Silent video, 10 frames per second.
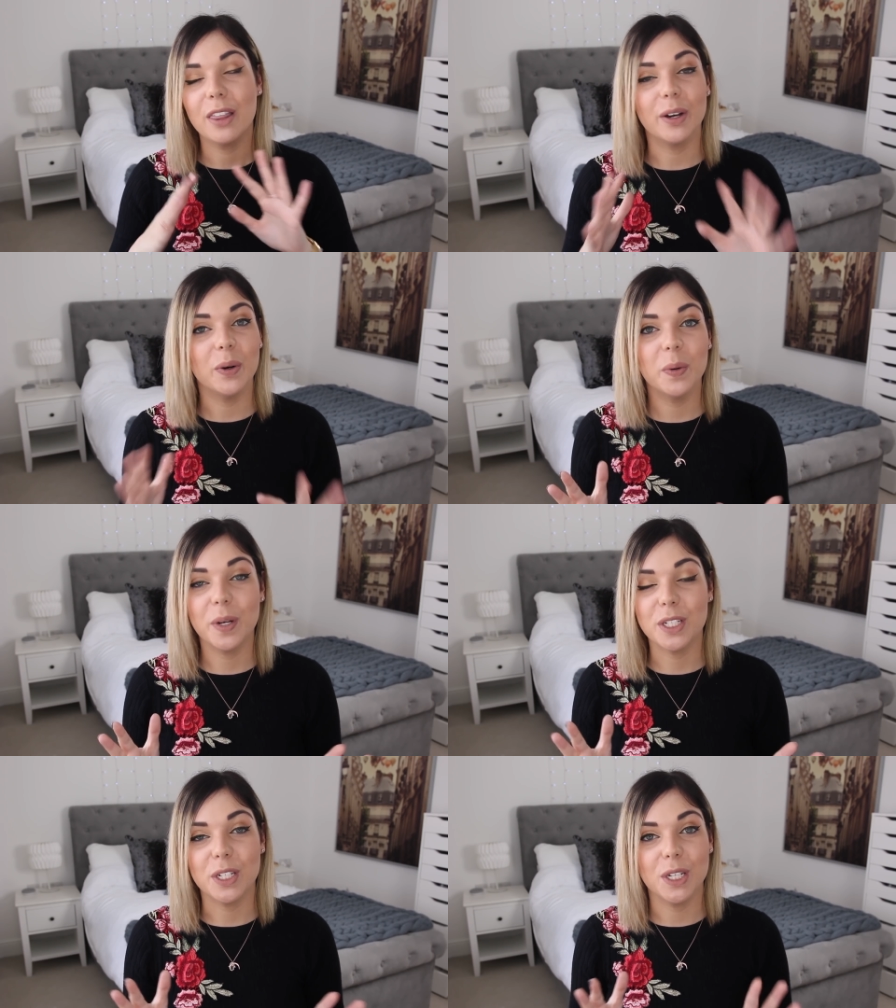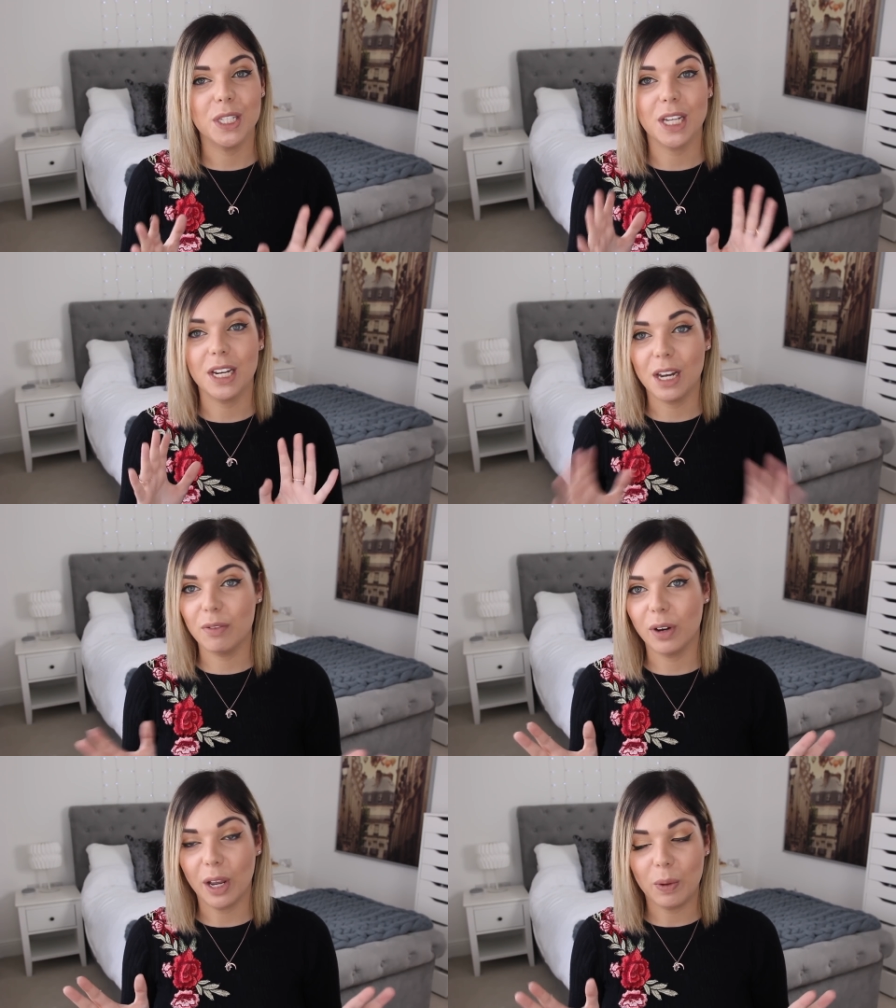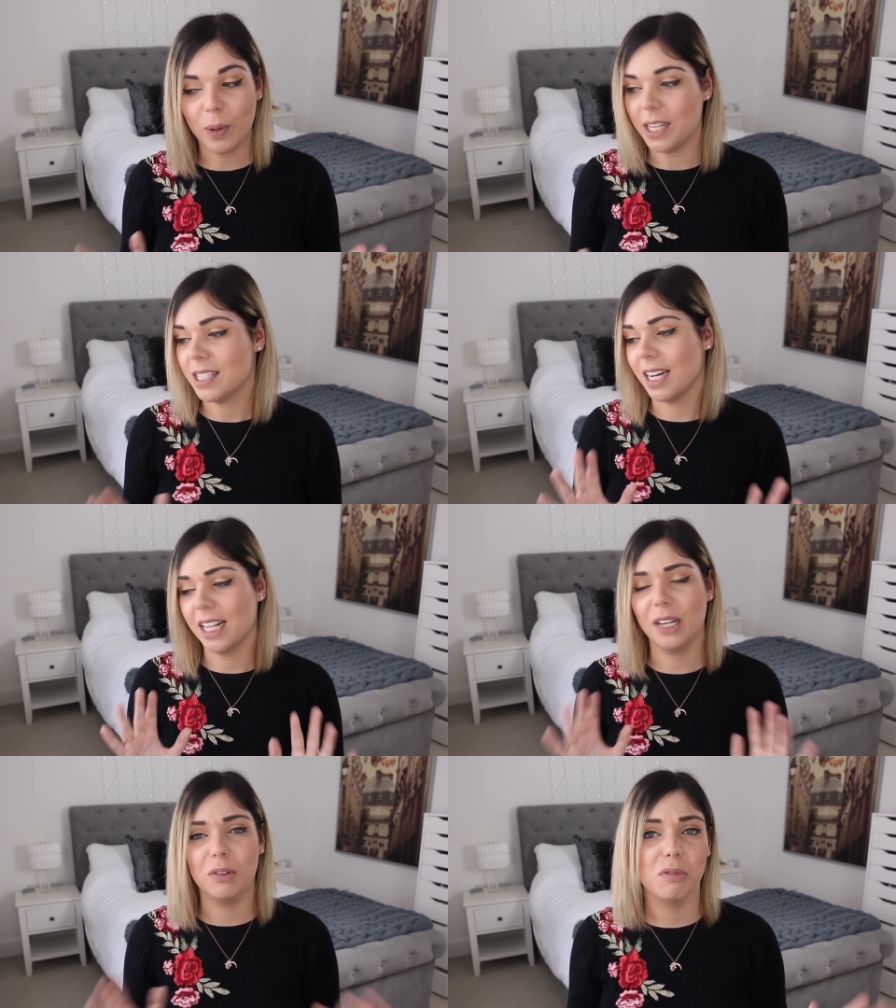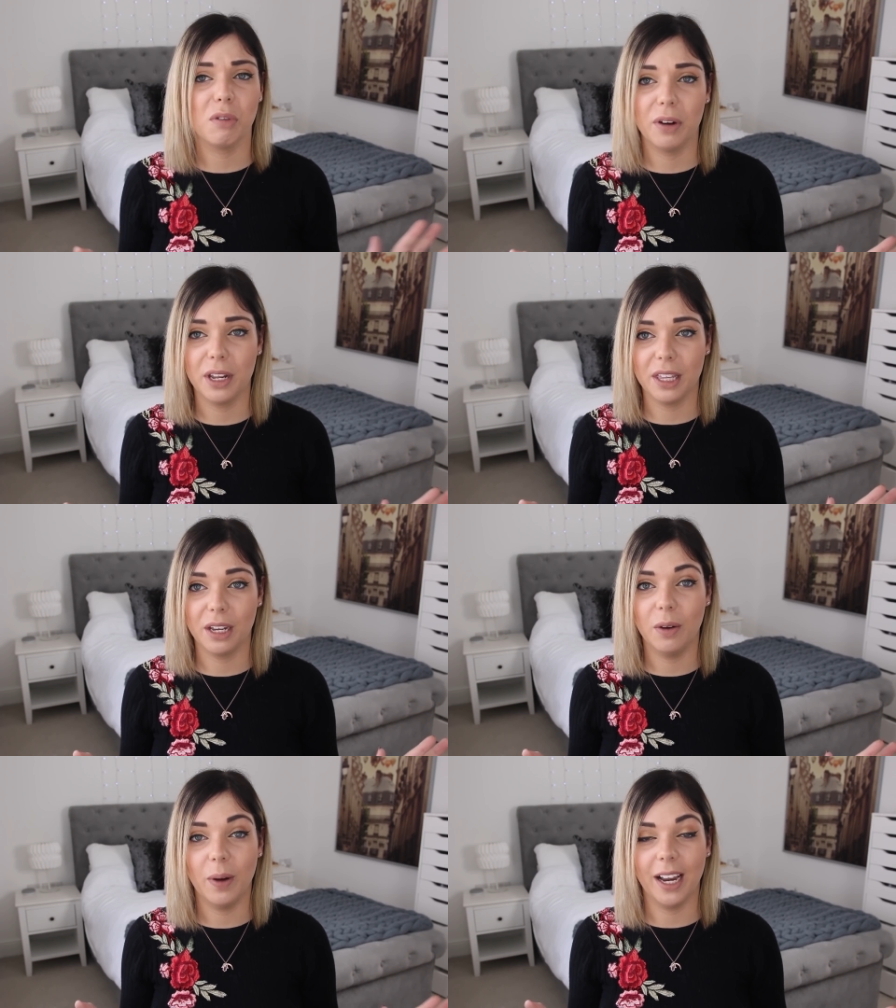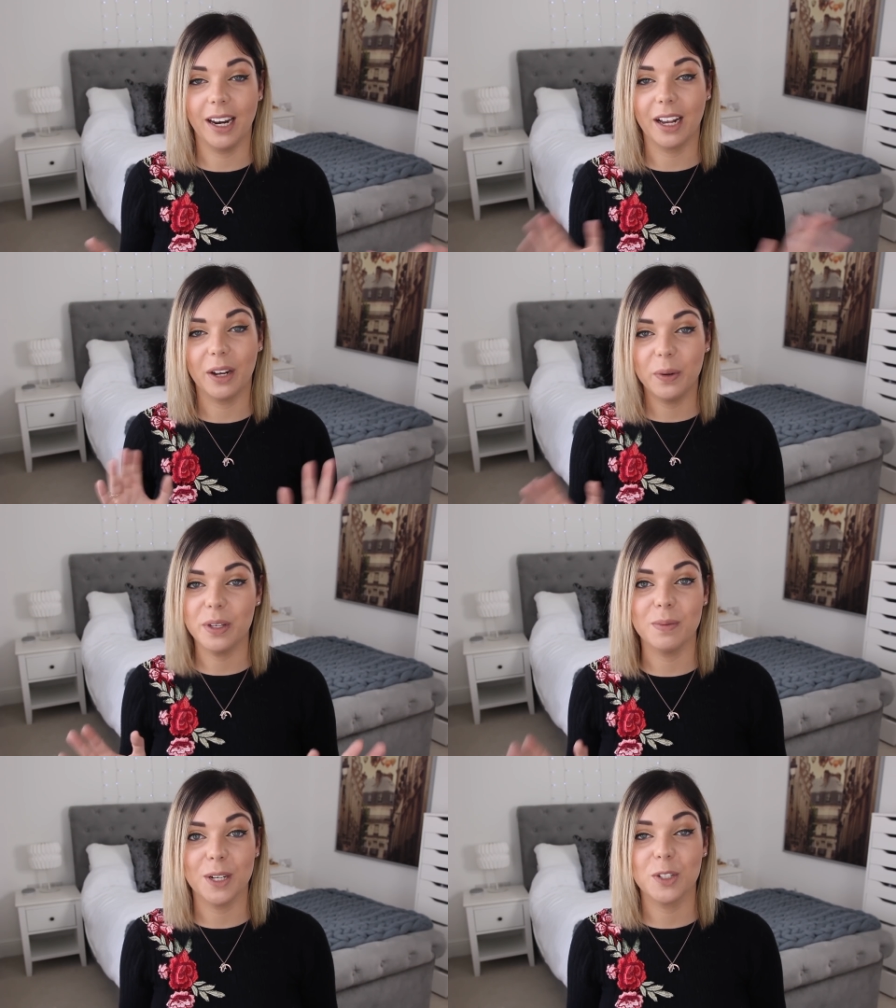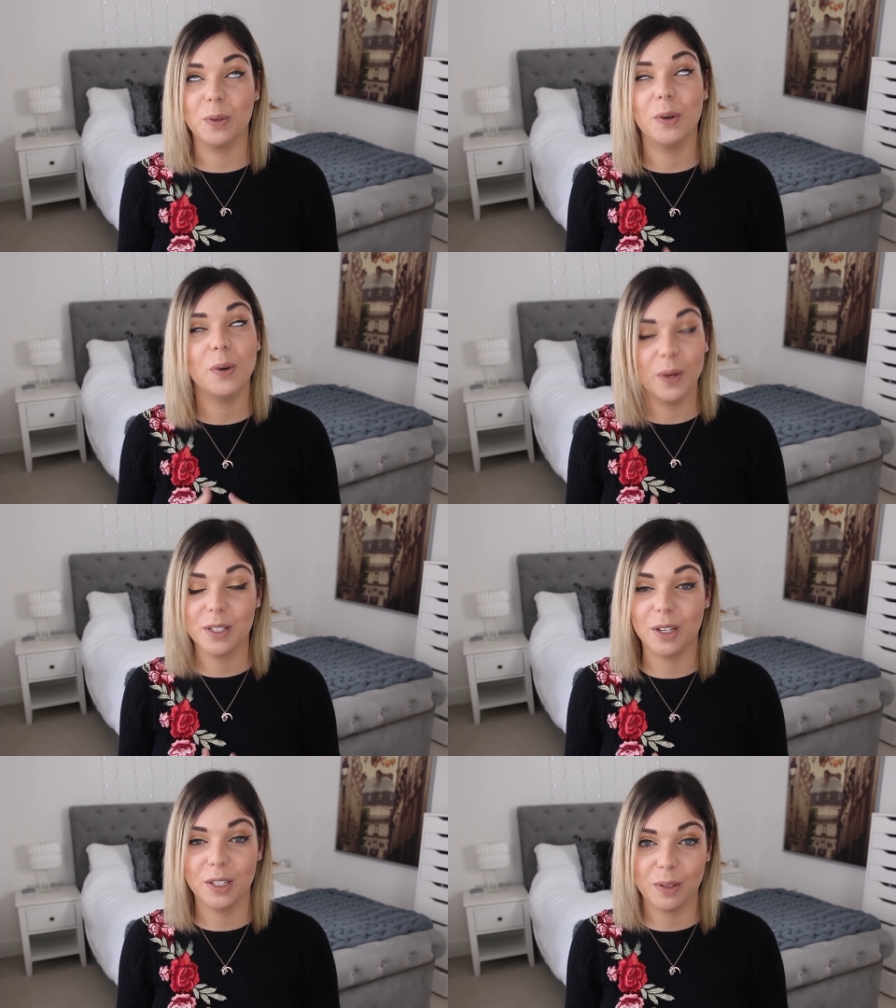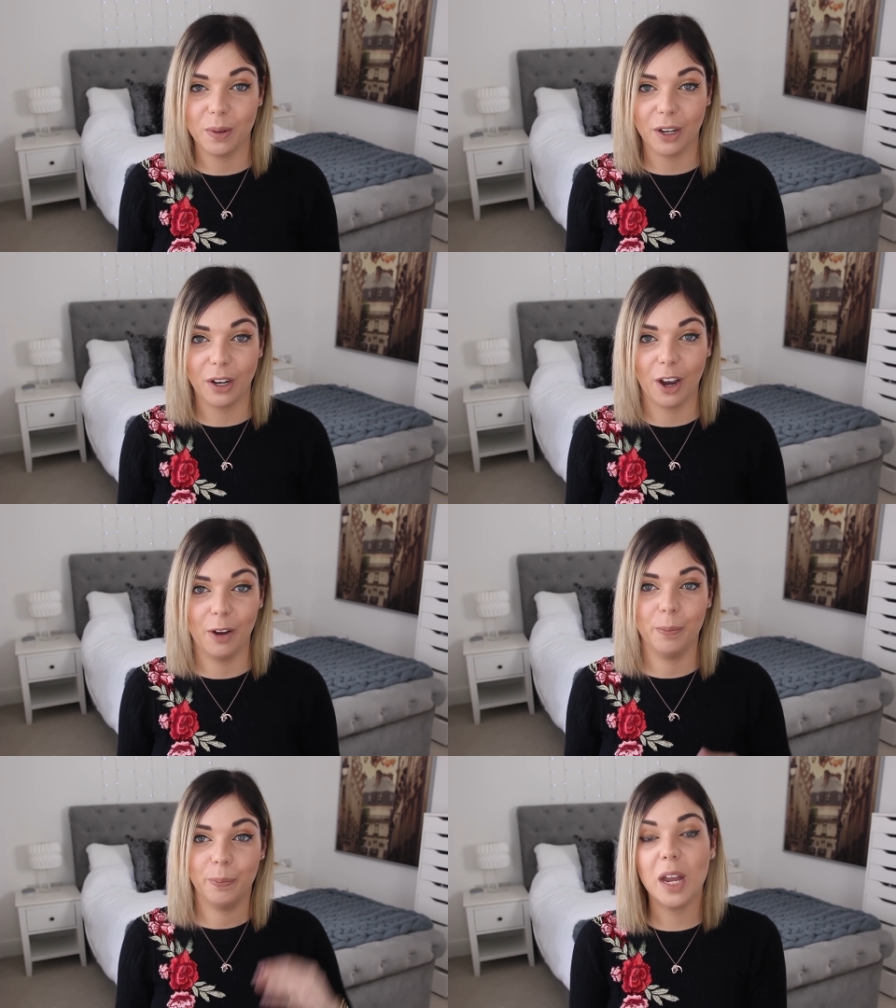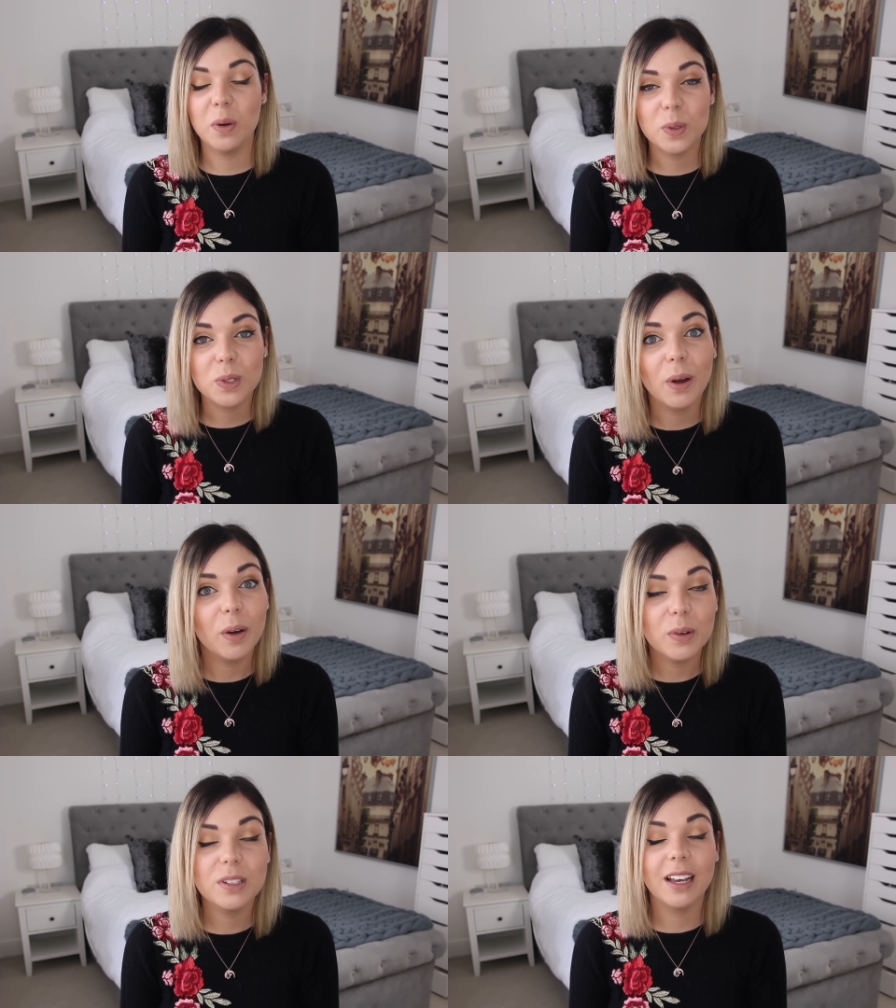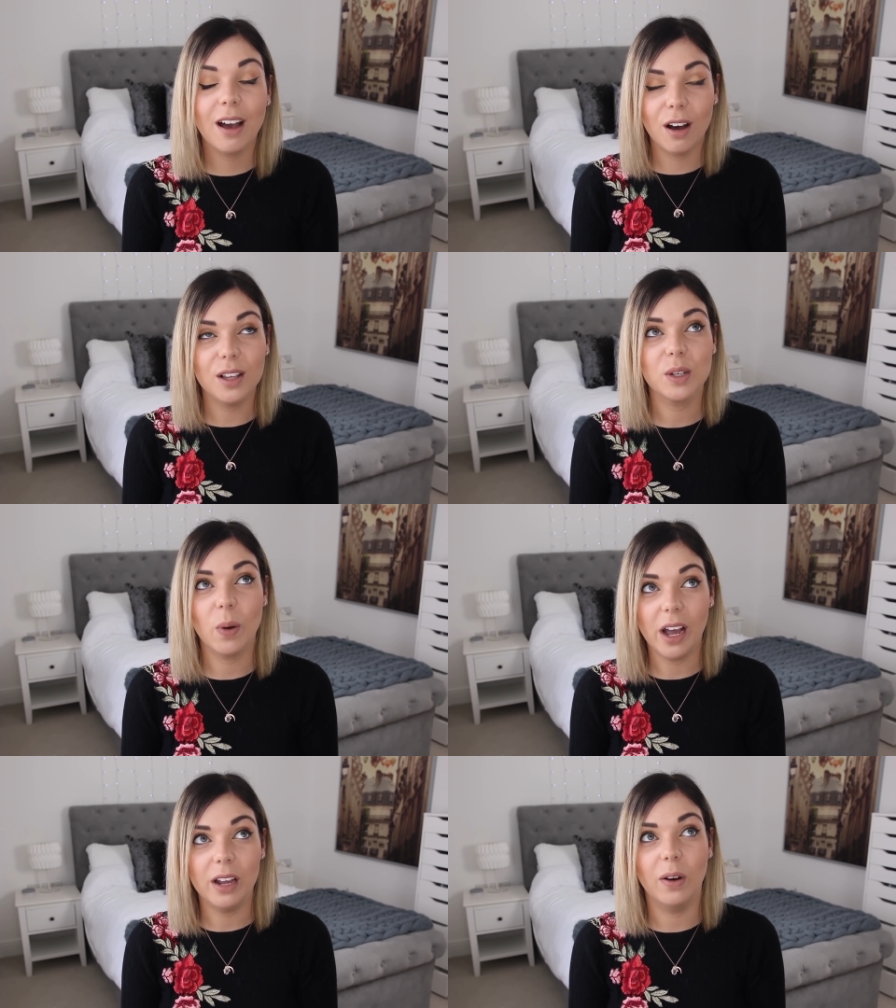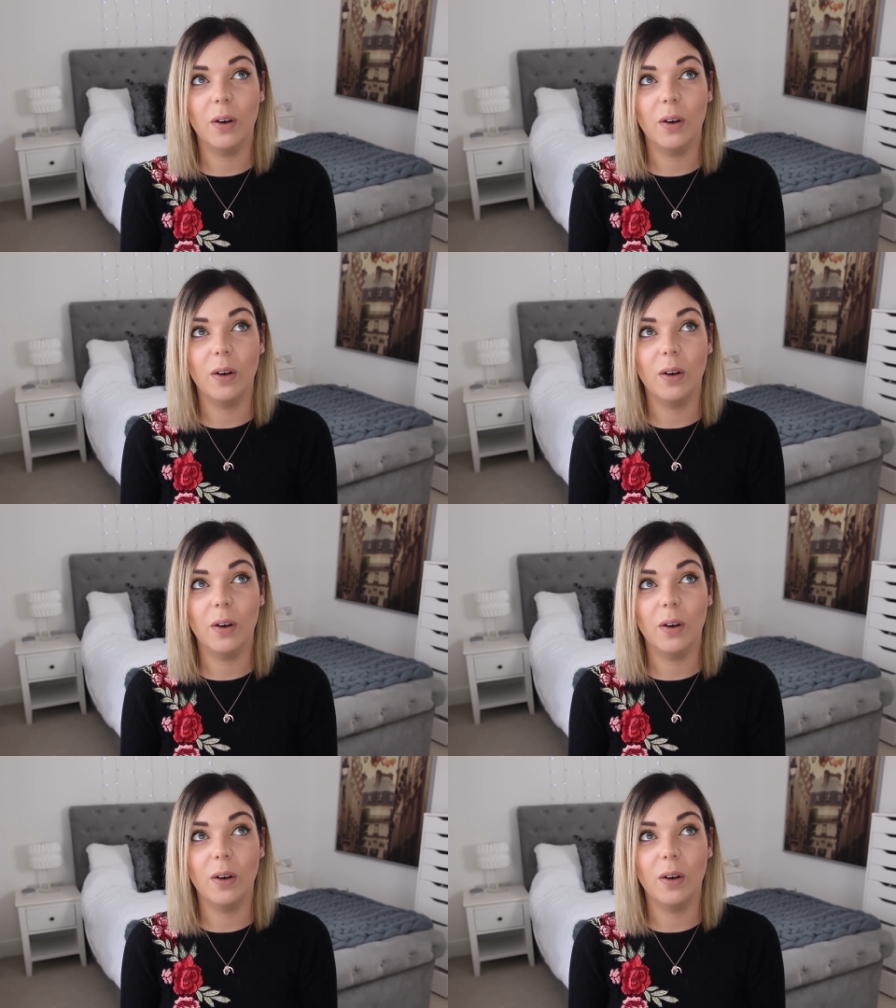they are always used. I never like waste anything or throw anything away. Like, I always make sure it always goes to a good home. And also, I also get asked quite a